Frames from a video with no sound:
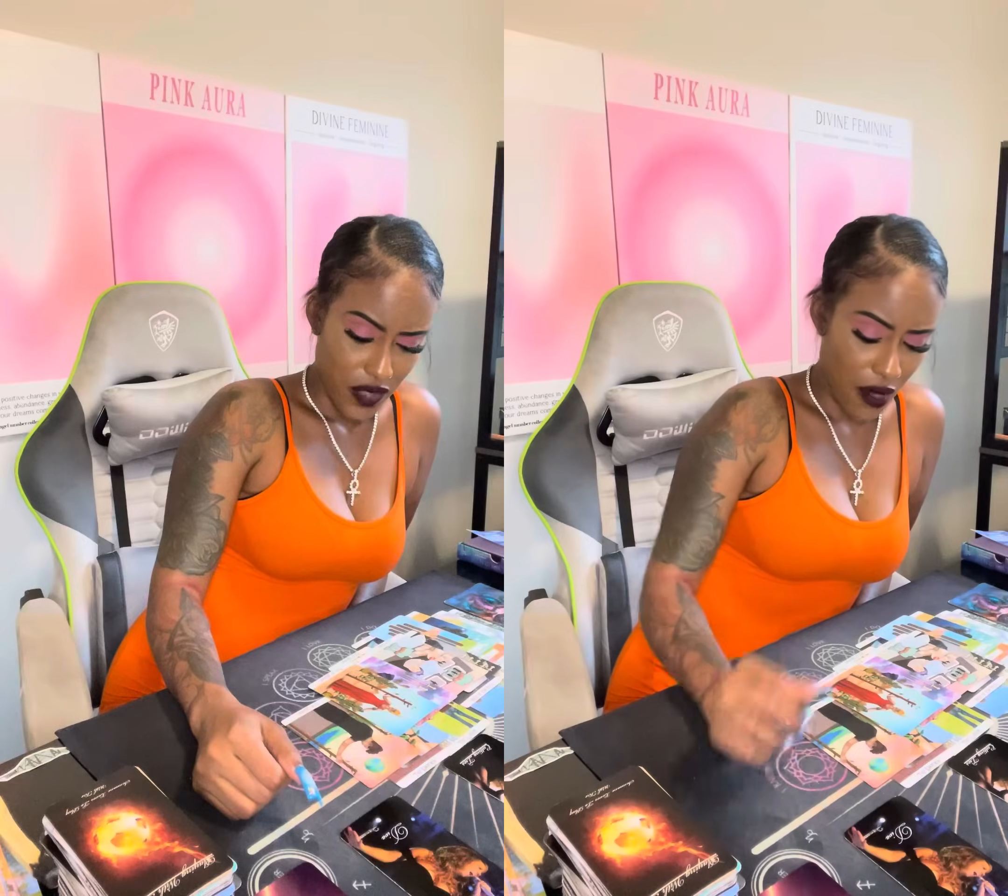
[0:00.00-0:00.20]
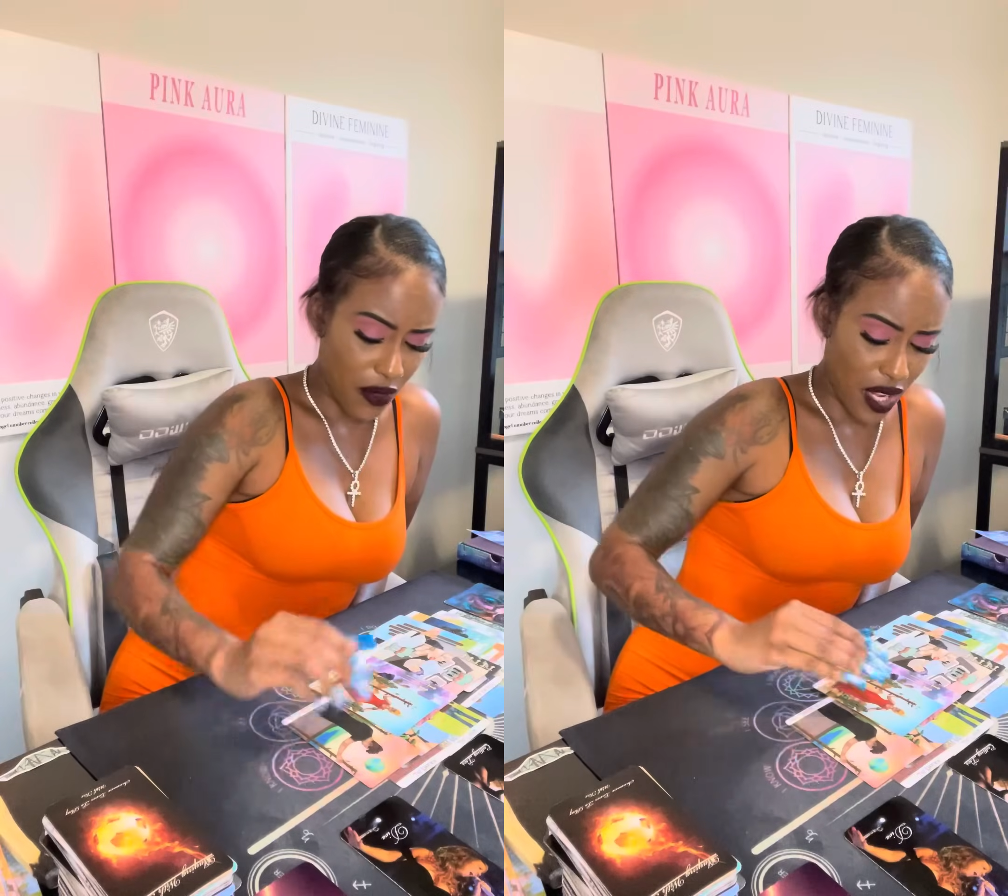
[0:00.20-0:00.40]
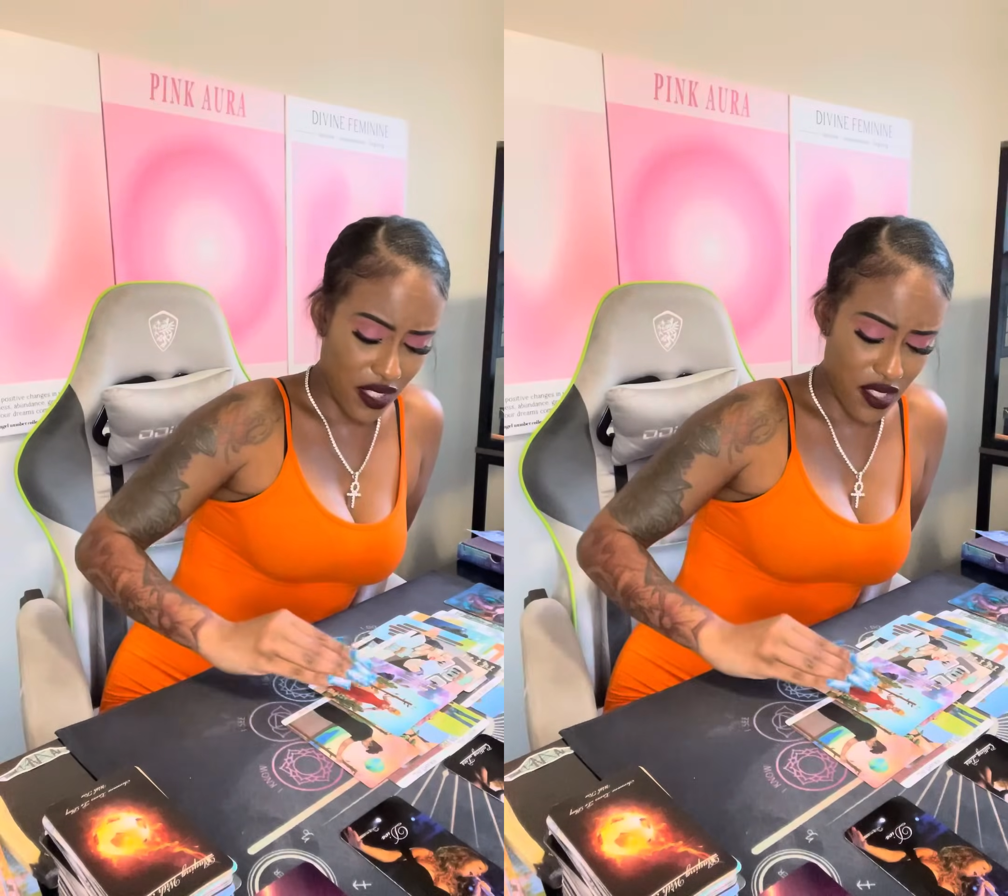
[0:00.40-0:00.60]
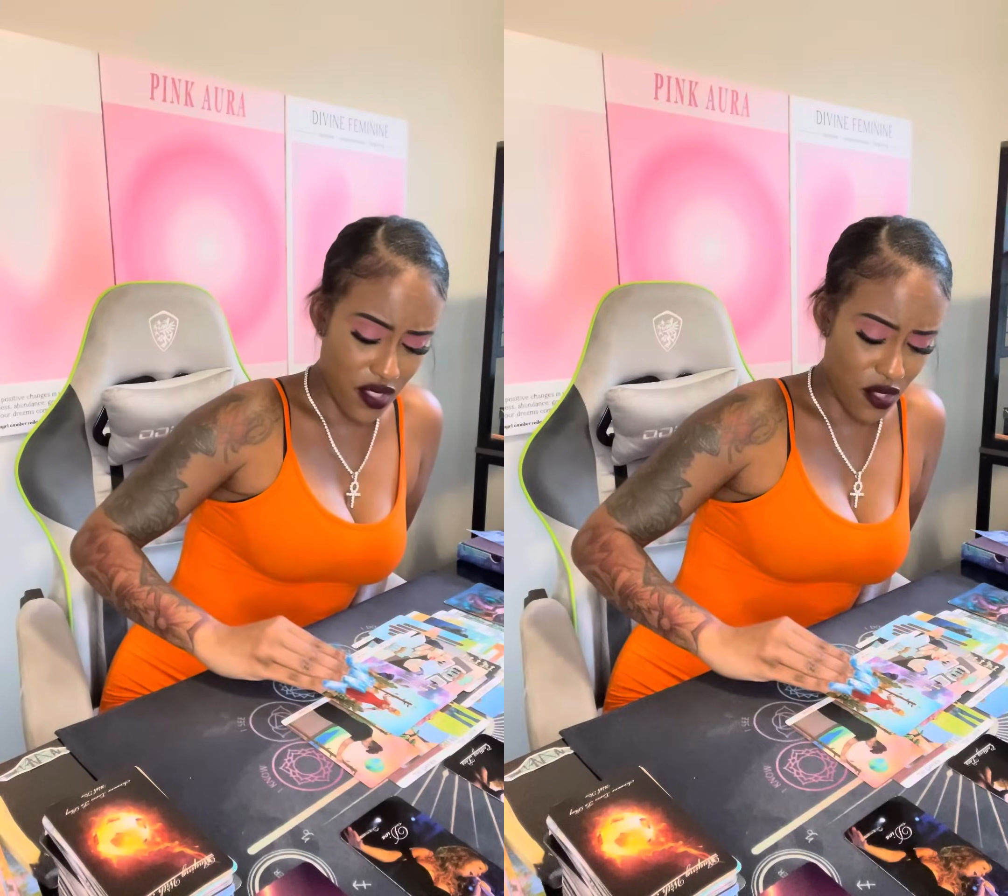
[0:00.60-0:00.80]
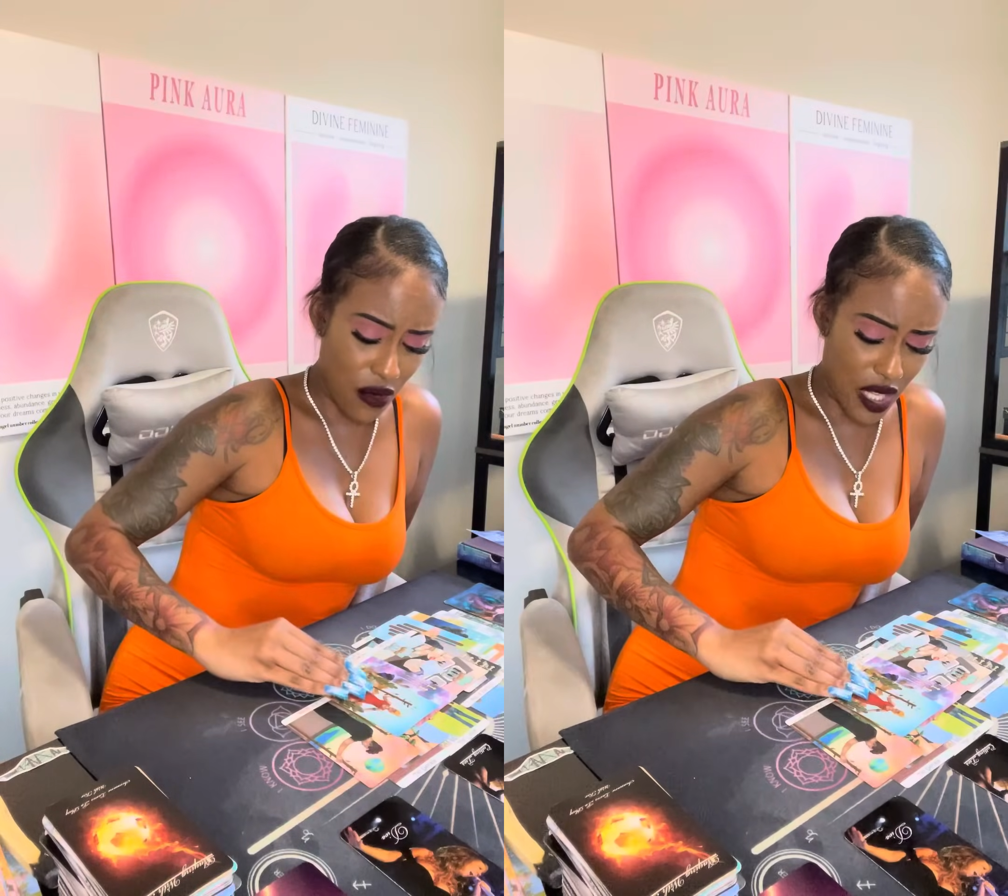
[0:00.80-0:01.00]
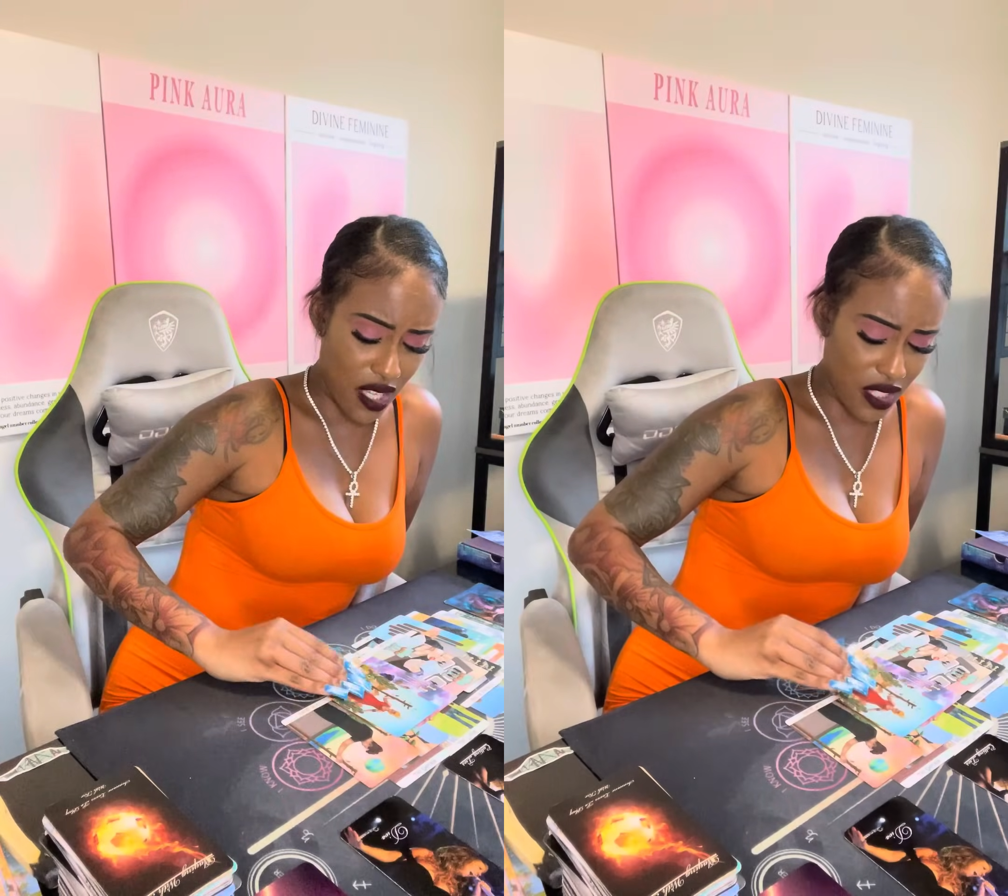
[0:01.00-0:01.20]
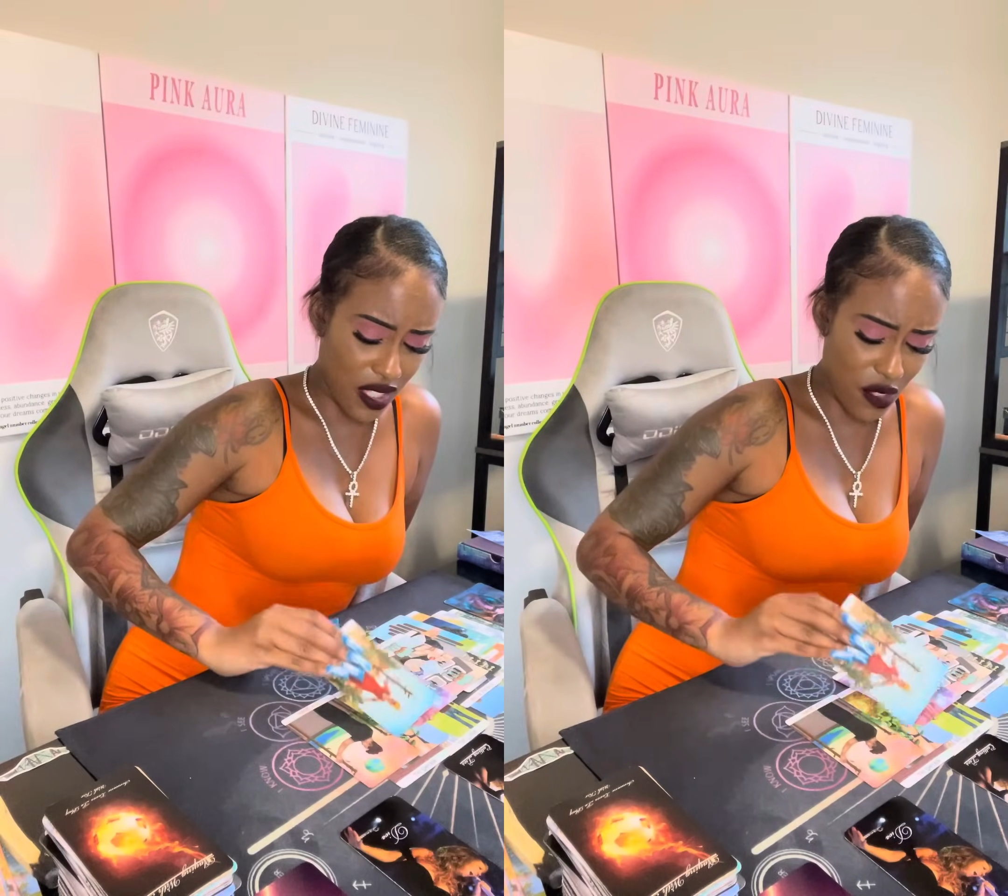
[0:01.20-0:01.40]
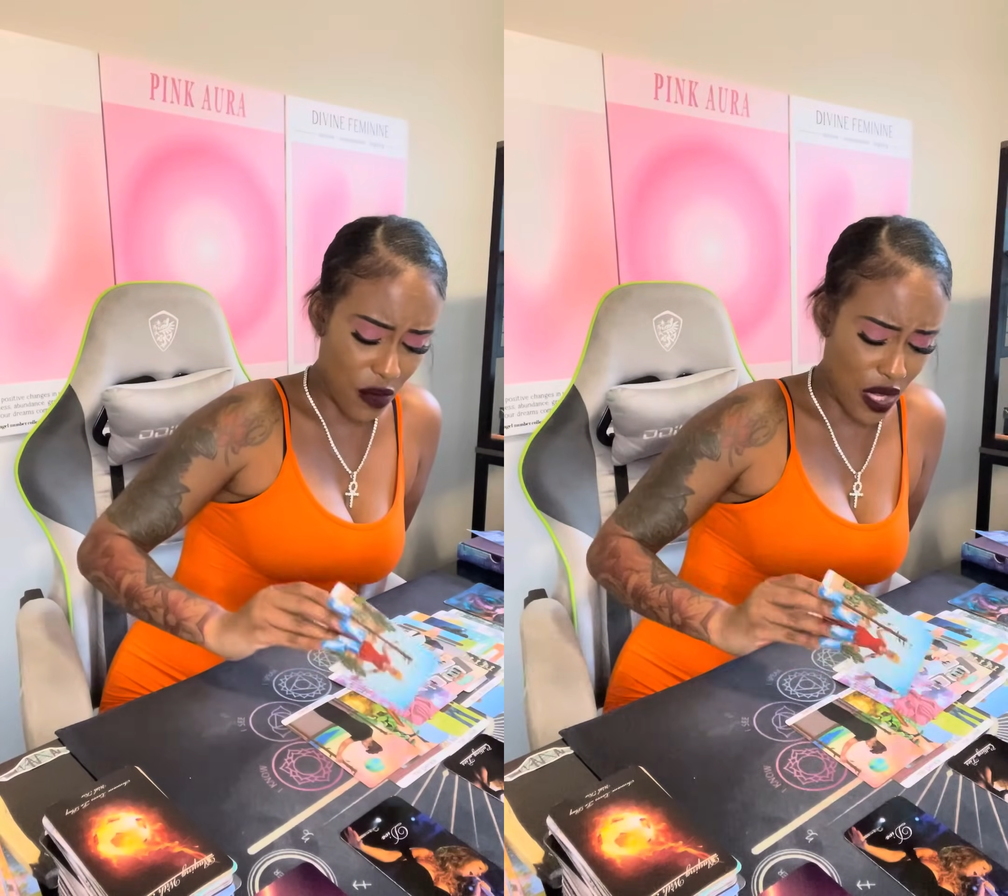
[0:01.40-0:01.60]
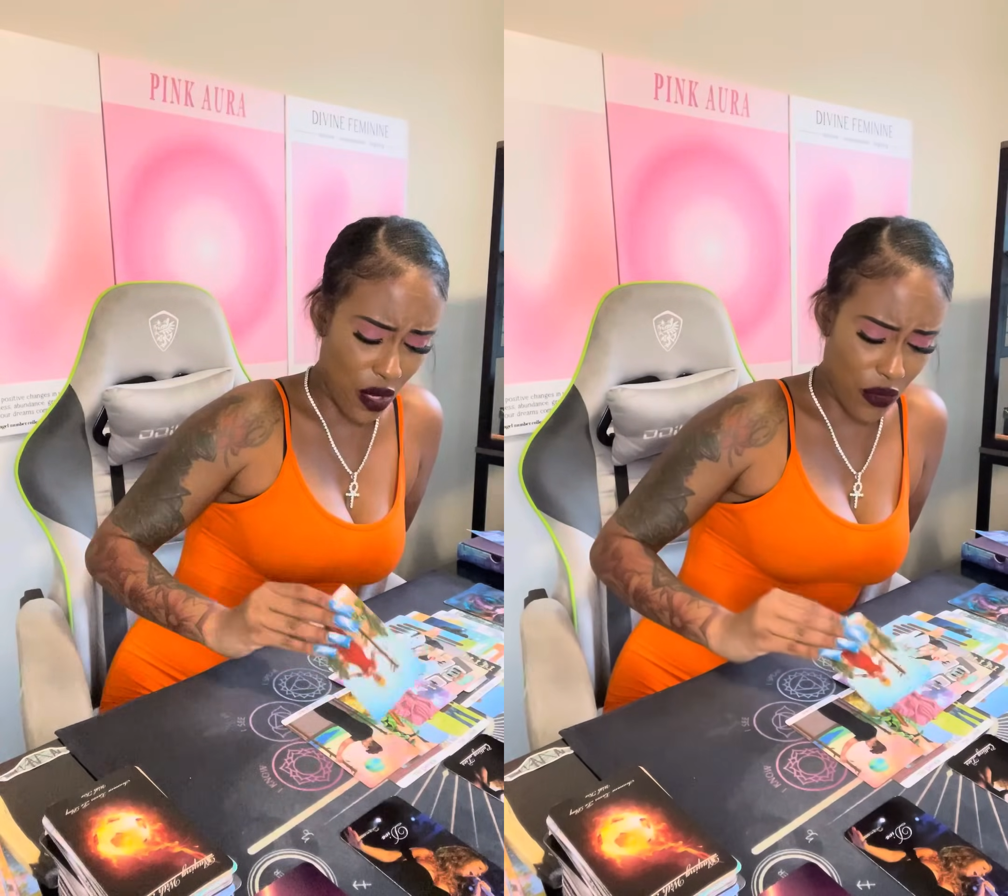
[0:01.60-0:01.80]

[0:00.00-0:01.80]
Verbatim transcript: I feel like this is you healing as well.